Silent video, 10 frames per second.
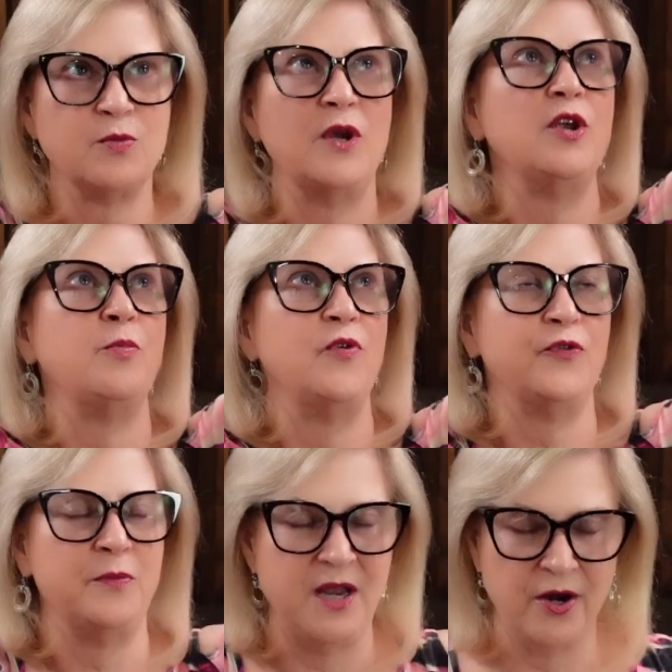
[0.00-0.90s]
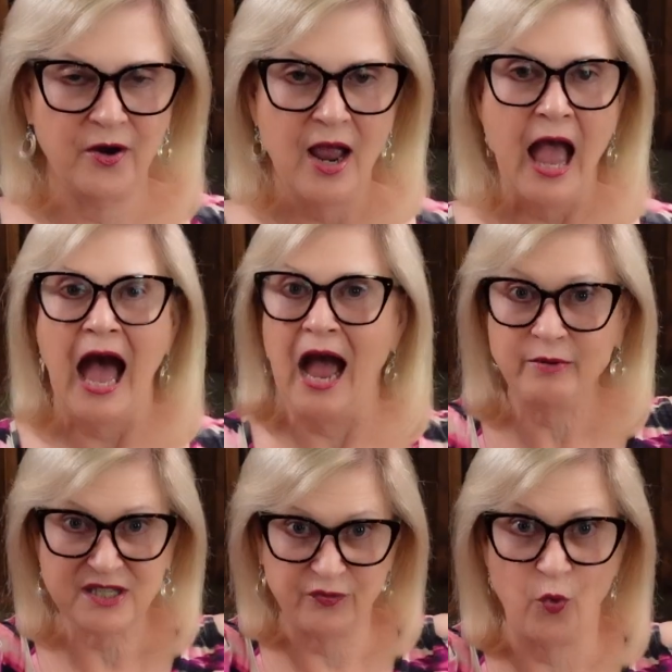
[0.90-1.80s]
yeah. one you pull from here, yeah. I
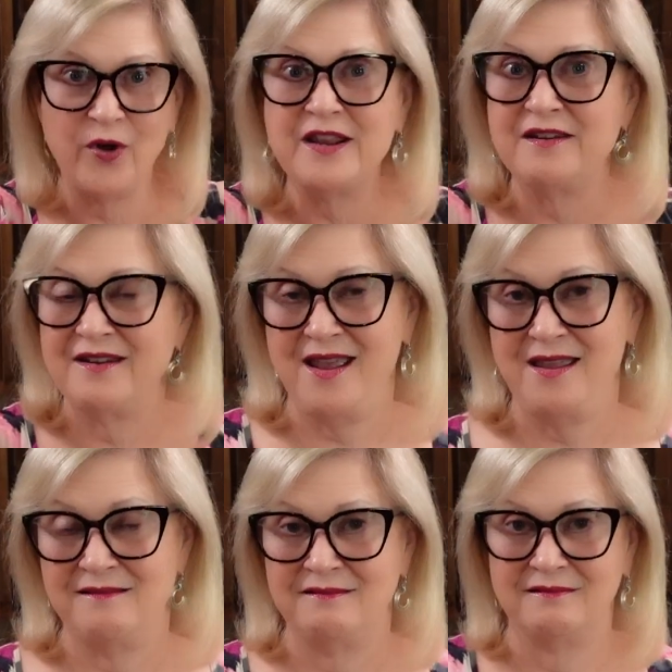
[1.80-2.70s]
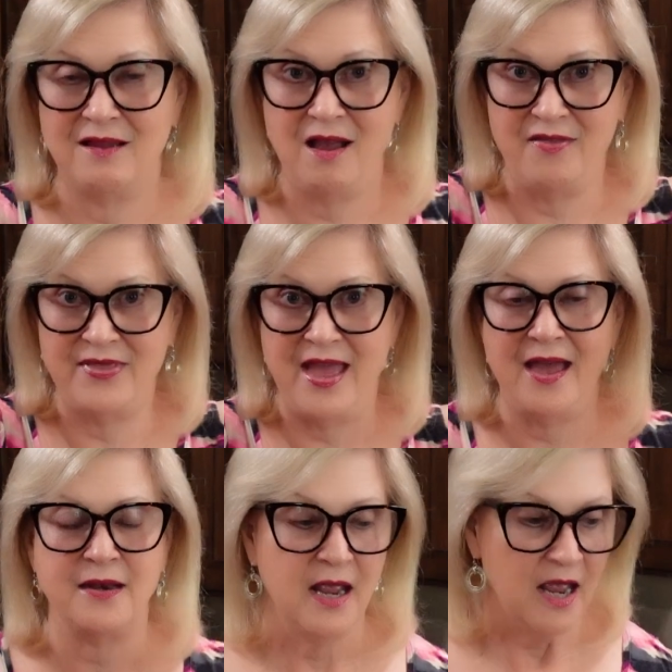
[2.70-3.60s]
was forty today wow. on that.